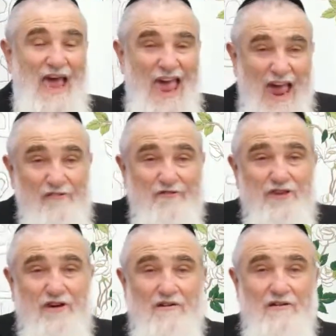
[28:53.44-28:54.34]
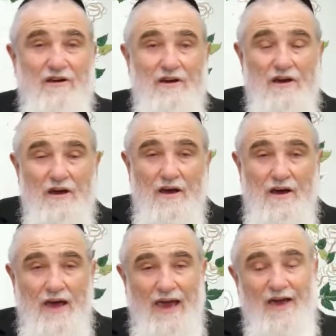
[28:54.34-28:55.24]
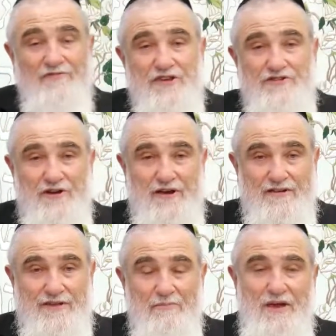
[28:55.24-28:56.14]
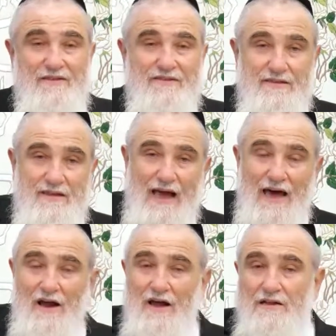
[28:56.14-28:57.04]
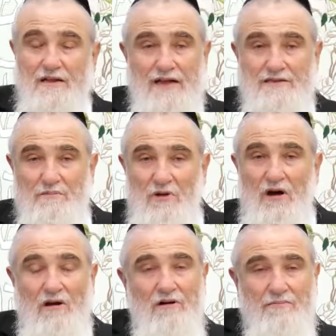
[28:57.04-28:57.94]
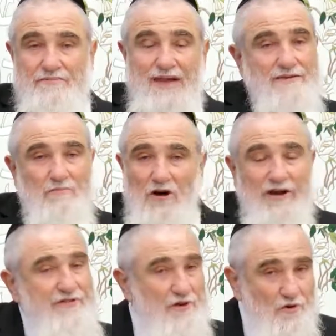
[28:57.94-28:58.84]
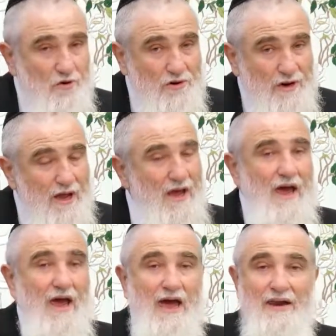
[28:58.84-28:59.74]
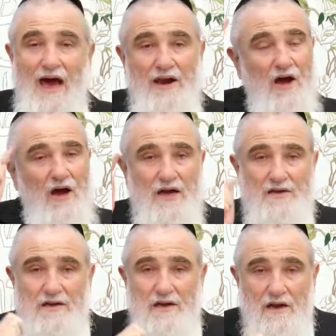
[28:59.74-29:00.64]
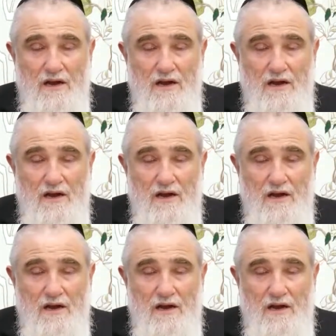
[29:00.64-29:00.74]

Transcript: after after circus. That means not on not tomorrow, not tomorrow afternoon, and not on